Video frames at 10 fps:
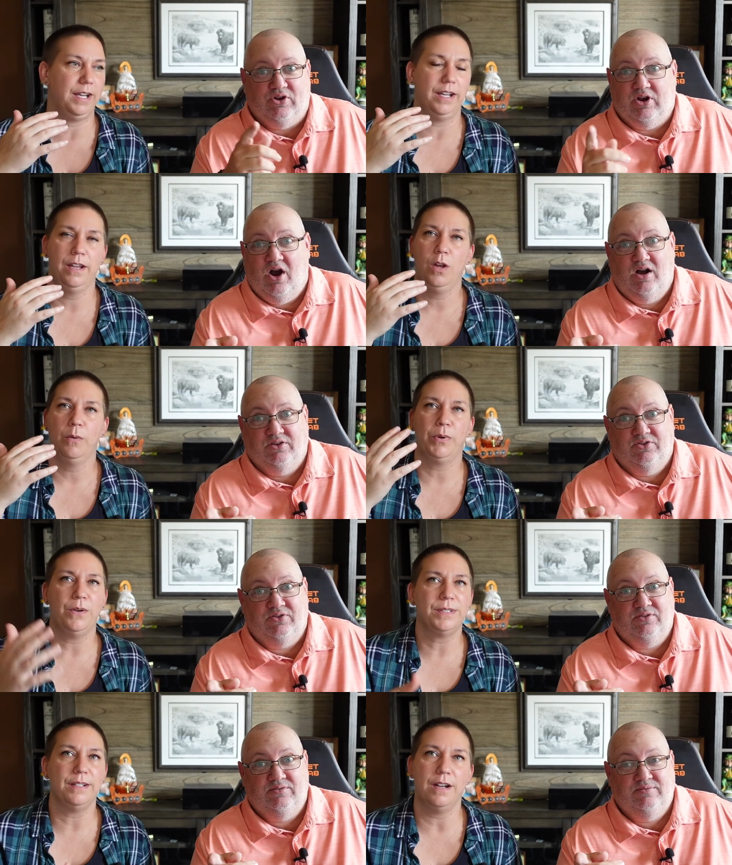Speaker 1: and cons,
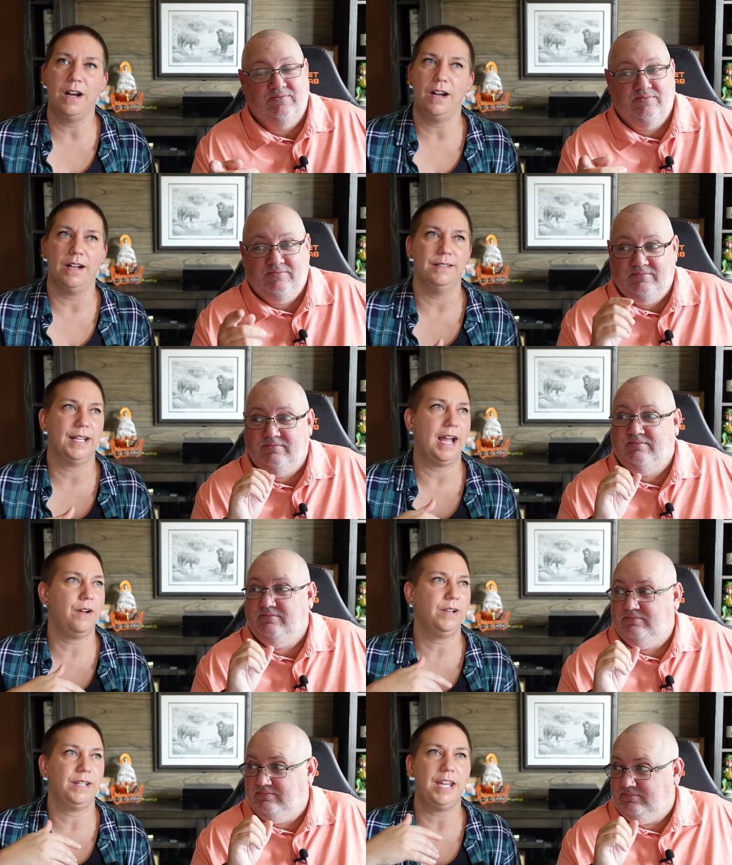pros and cons,
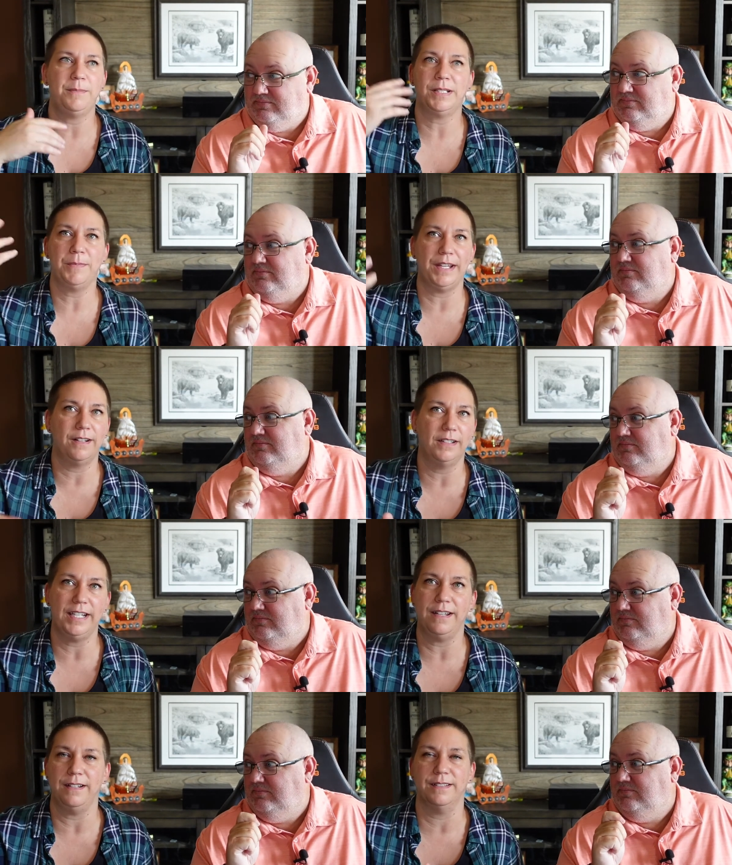how to keep something
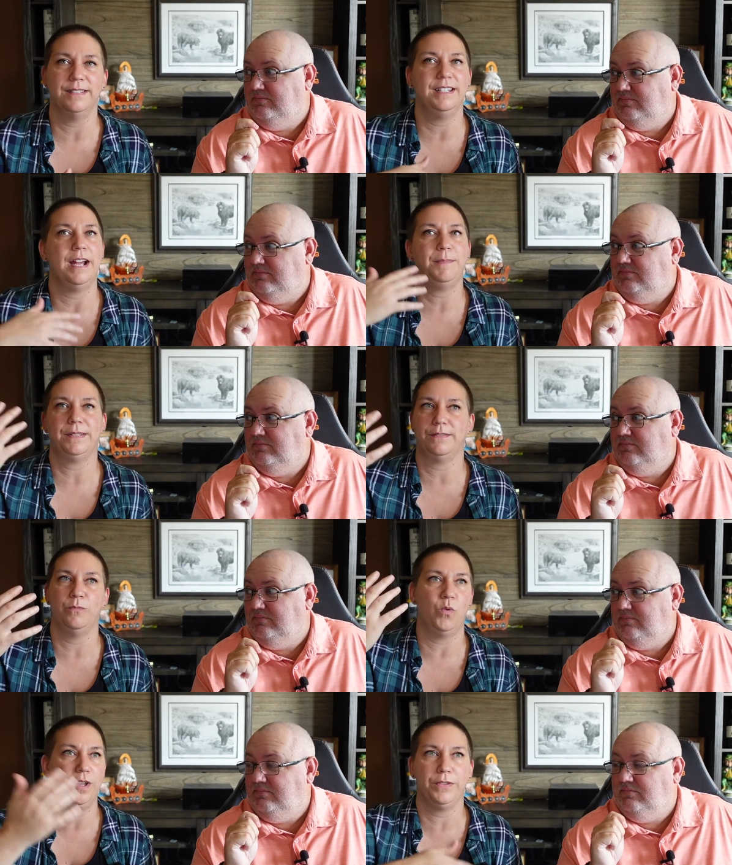clean, steps
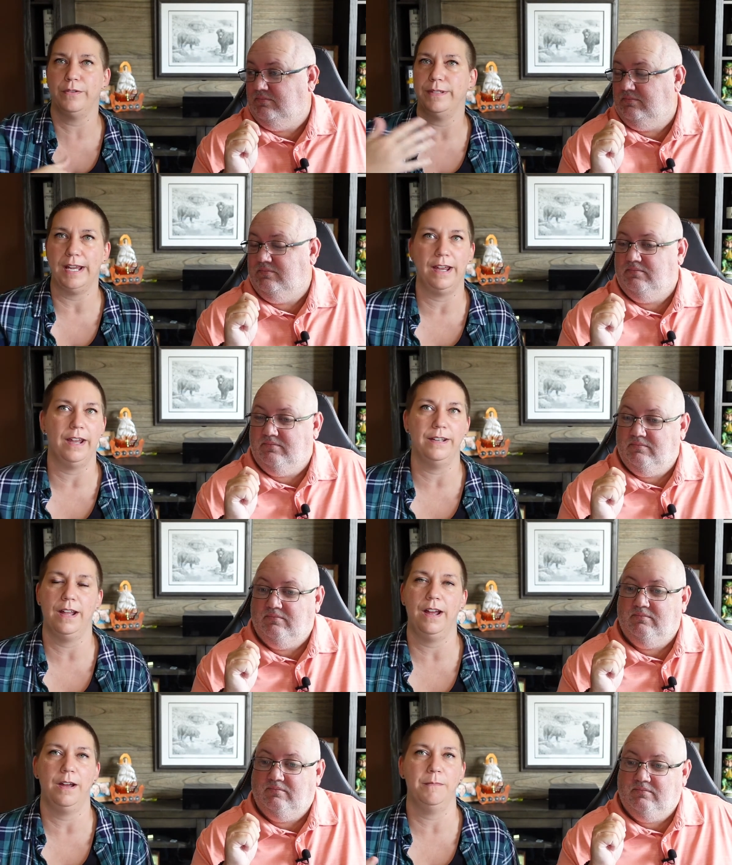one through 10,
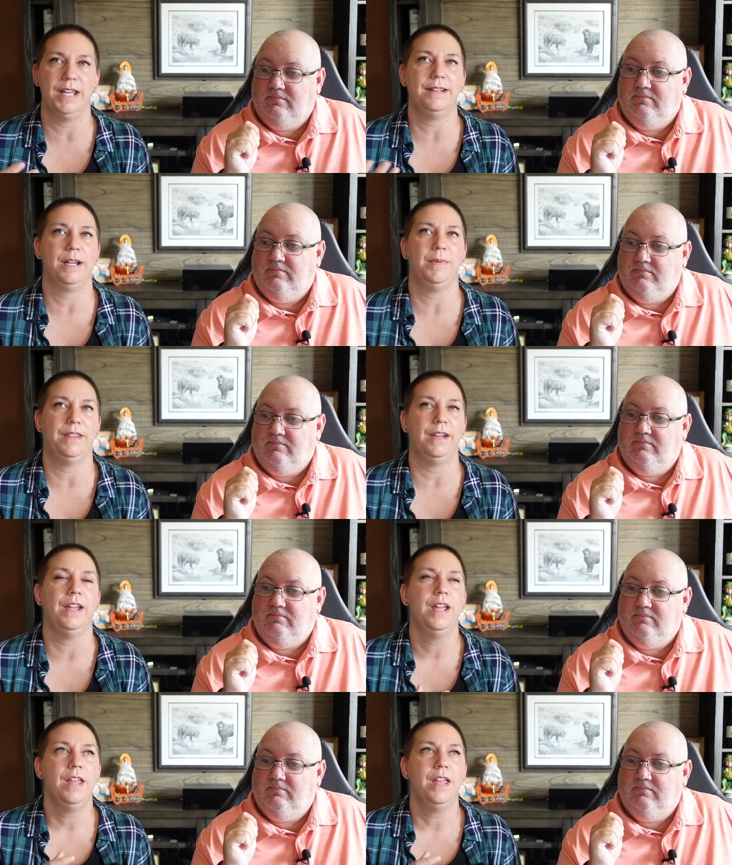um, that type of thing,